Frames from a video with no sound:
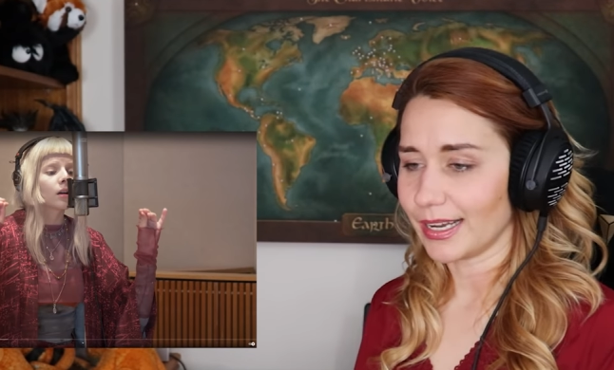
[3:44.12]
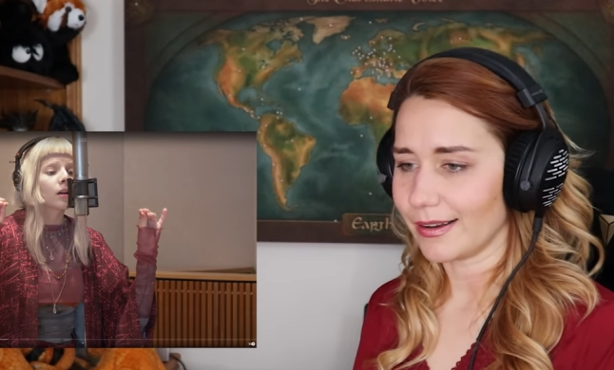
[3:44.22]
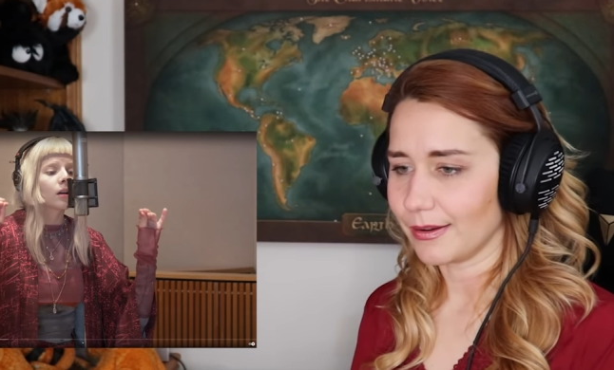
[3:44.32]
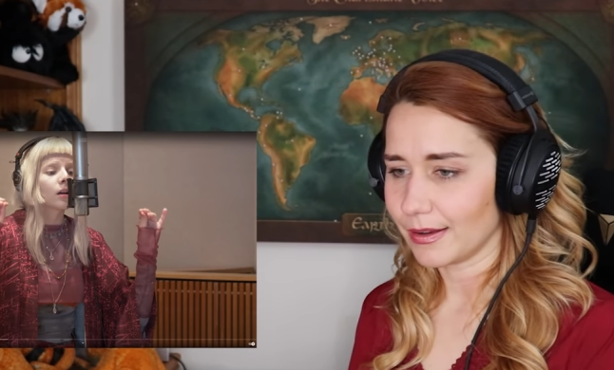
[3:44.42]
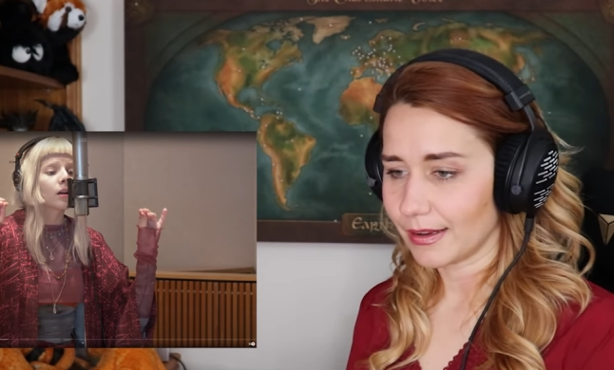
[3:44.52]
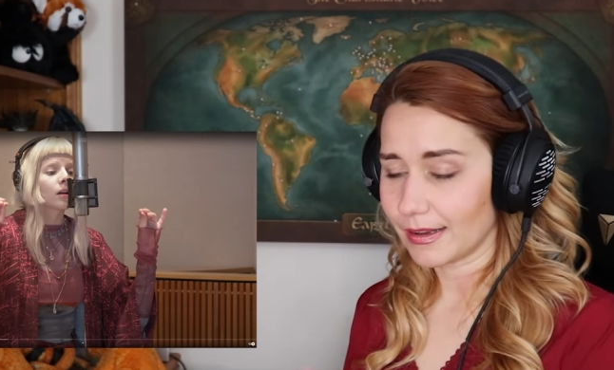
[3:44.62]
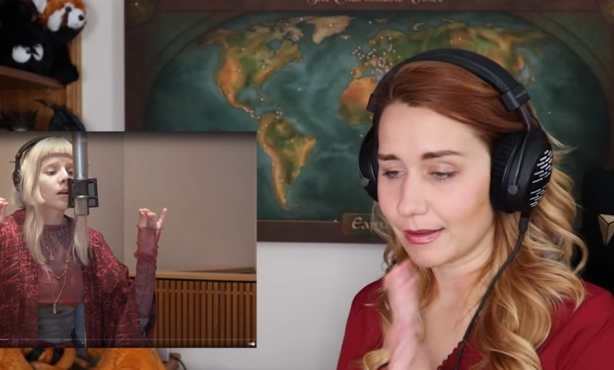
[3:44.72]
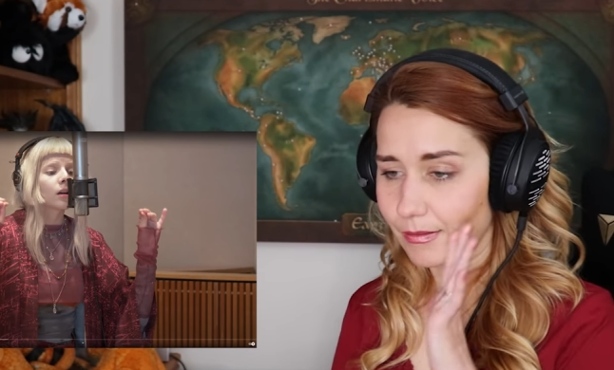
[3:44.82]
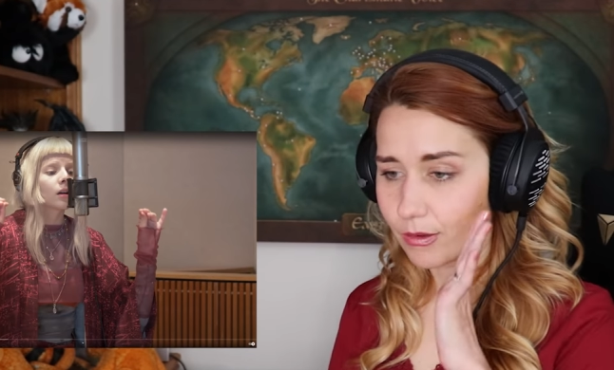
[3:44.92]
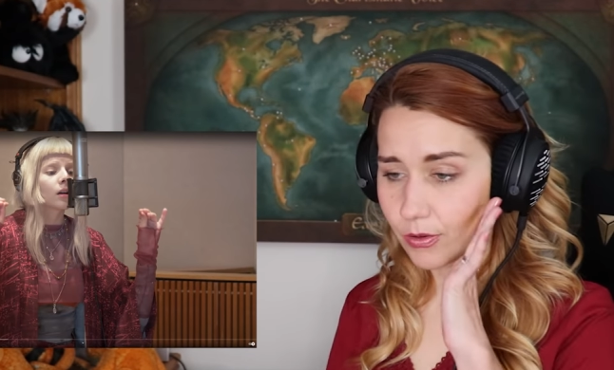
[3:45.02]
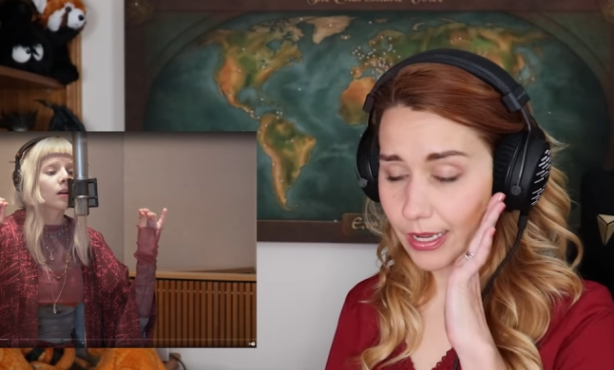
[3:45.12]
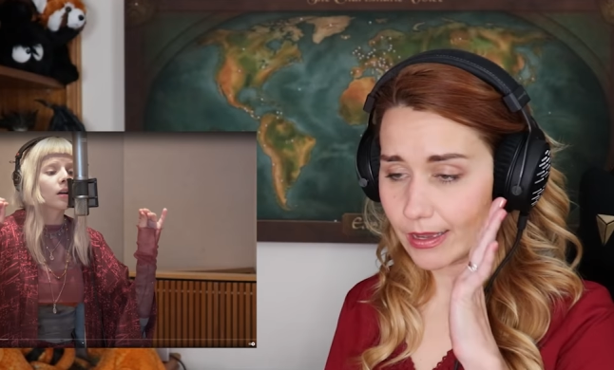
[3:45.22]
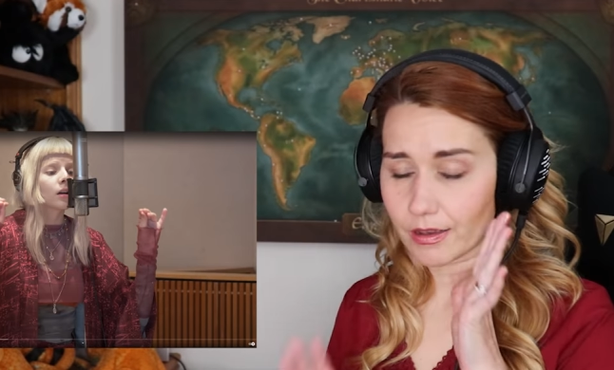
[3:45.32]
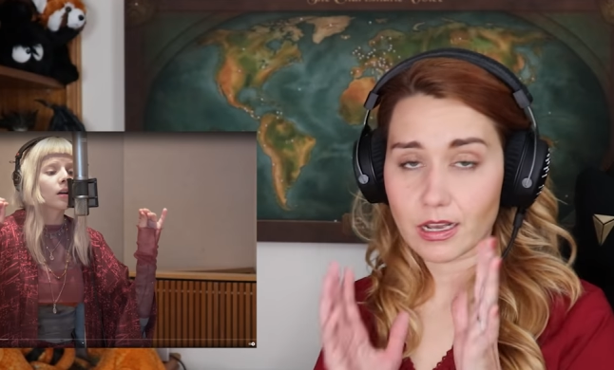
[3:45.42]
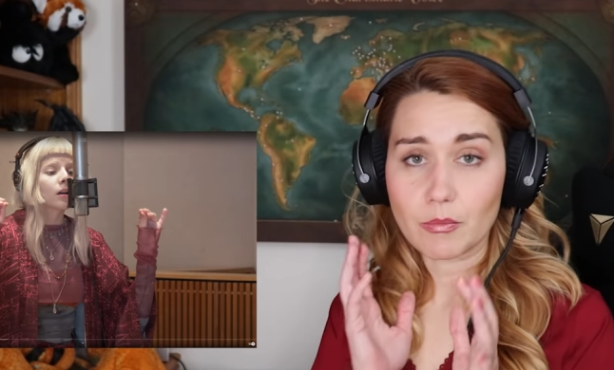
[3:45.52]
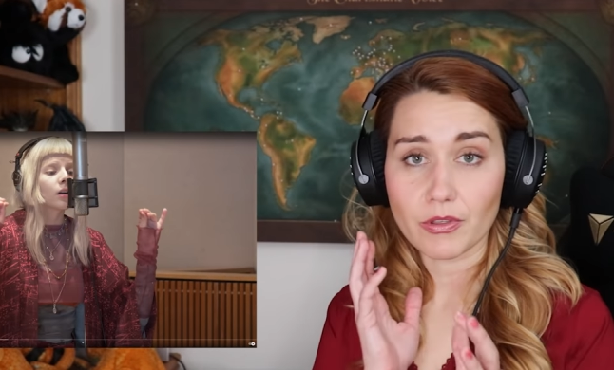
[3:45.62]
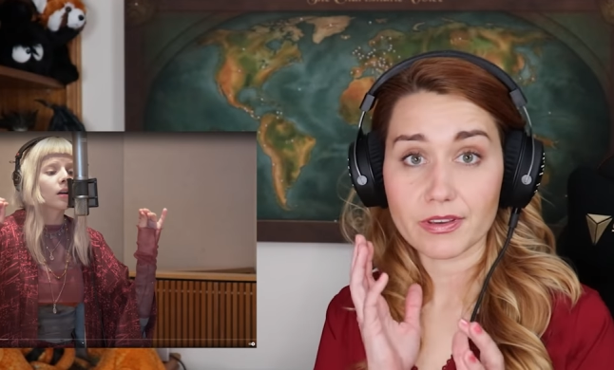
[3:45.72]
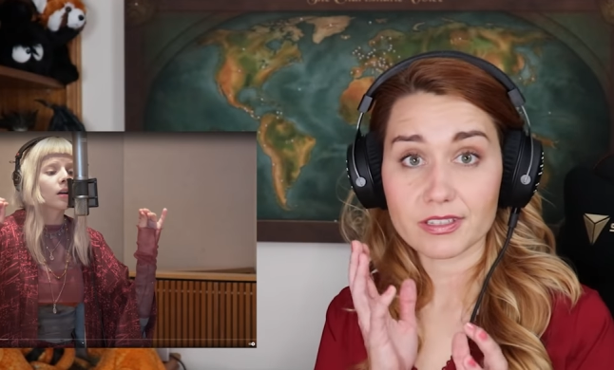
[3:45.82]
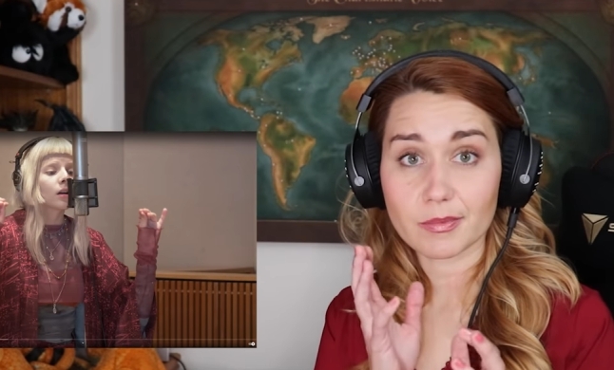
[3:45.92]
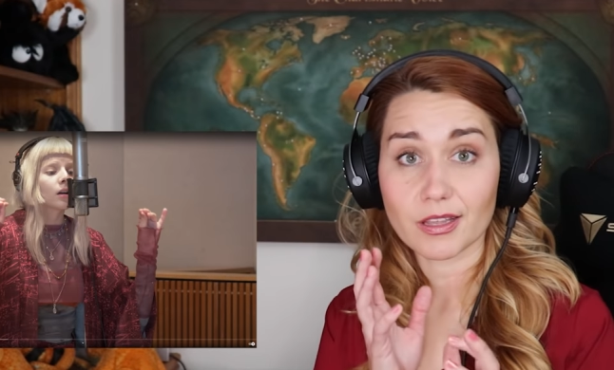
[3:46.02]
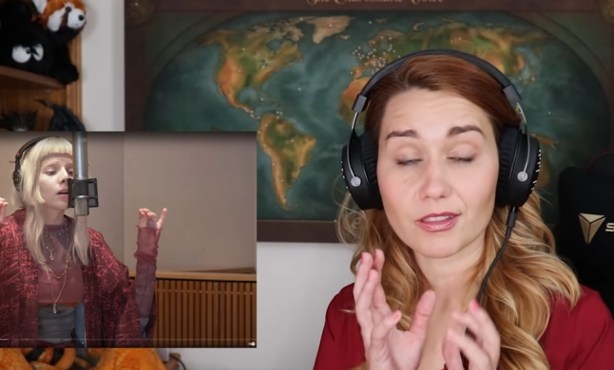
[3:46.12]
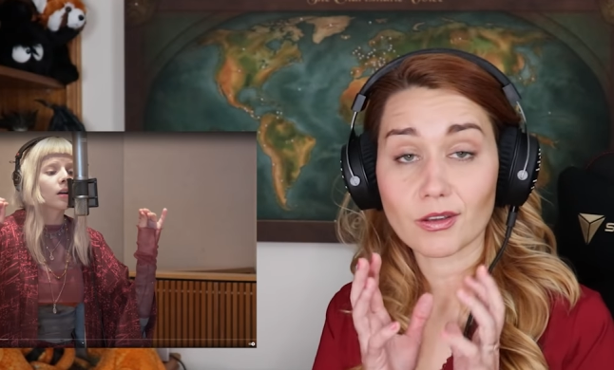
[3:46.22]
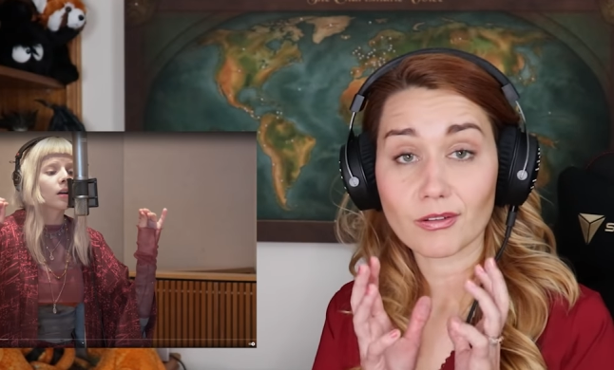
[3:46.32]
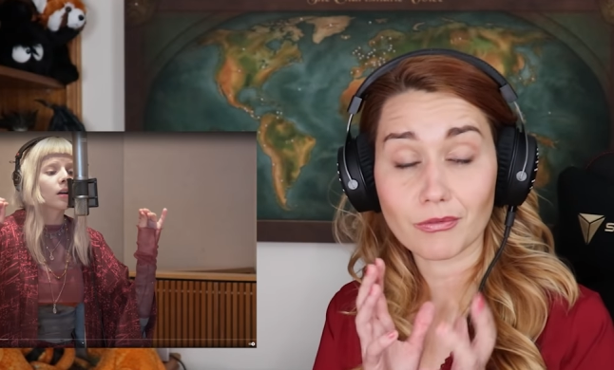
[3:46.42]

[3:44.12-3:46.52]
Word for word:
Speaker 1: Wow. Uh, okay, a couple things about